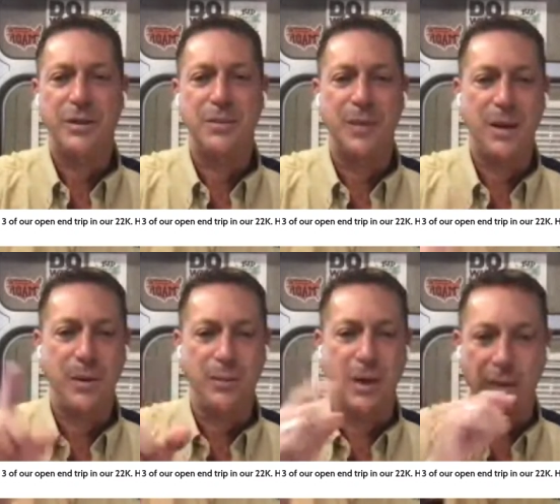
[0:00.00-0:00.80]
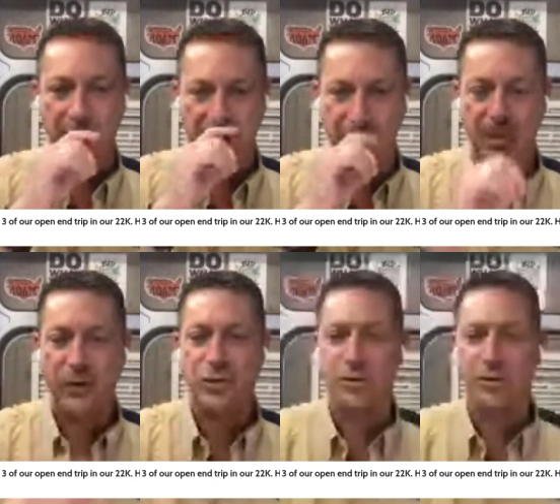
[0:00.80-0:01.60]
Wilmington may be on my list. I'm
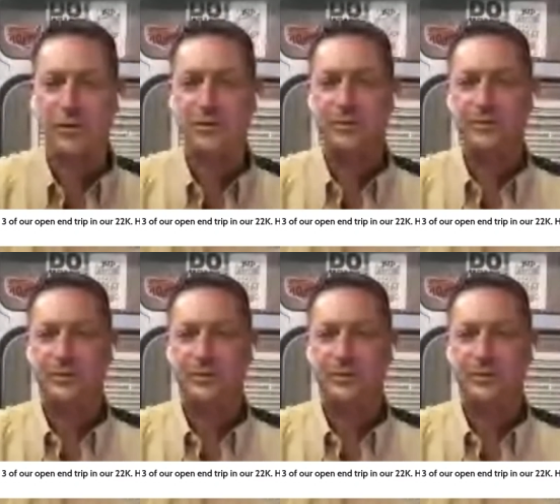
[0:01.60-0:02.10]
not sure.